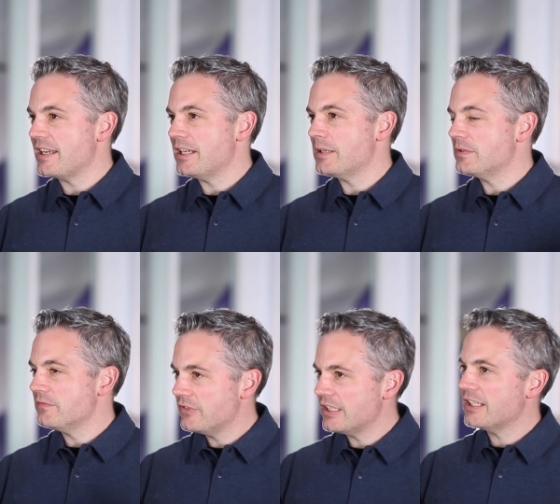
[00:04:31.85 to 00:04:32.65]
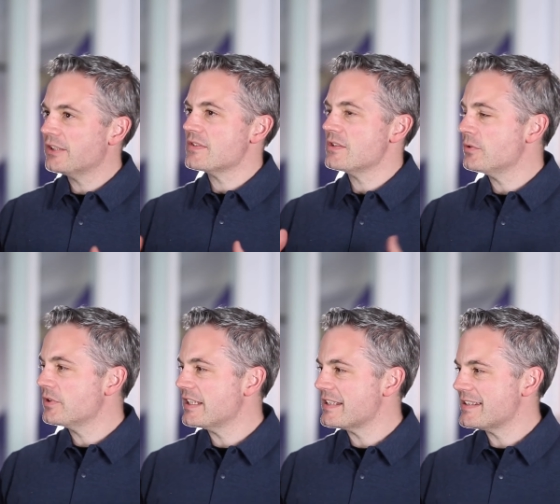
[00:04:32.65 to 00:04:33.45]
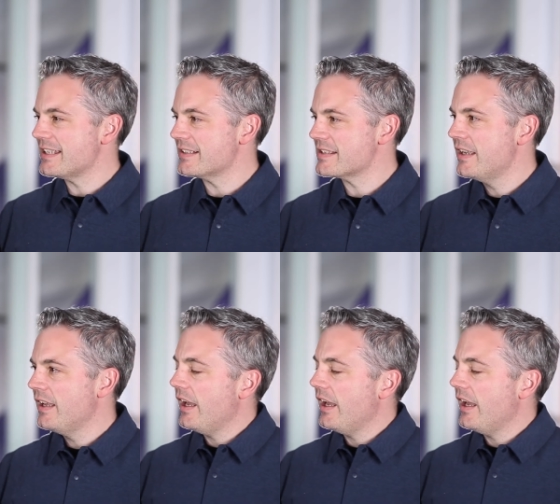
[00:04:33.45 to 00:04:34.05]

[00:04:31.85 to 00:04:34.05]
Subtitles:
up and videos and all these things.